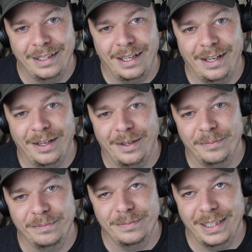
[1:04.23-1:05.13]

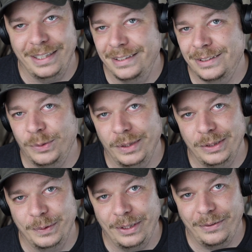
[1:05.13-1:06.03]
It is
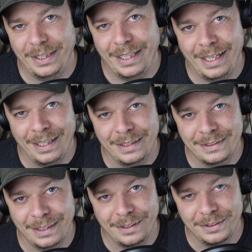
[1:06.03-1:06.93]
2023 and
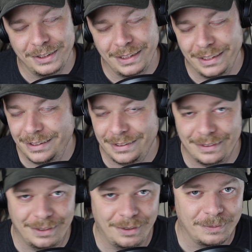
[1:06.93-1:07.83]
technology is,
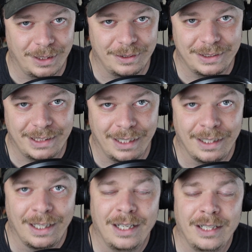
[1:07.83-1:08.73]
here to stay.
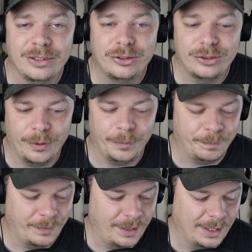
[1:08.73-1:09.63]
So
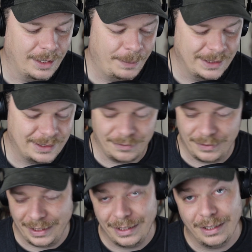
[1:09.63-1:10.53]
the piece of
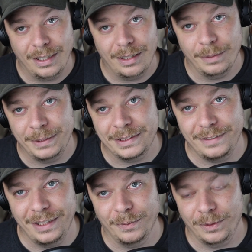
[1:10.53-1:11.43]

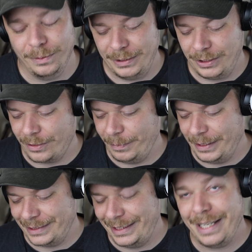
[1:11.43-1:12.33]
gear we're going to be talking
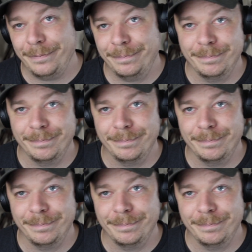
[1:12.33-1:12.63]
about today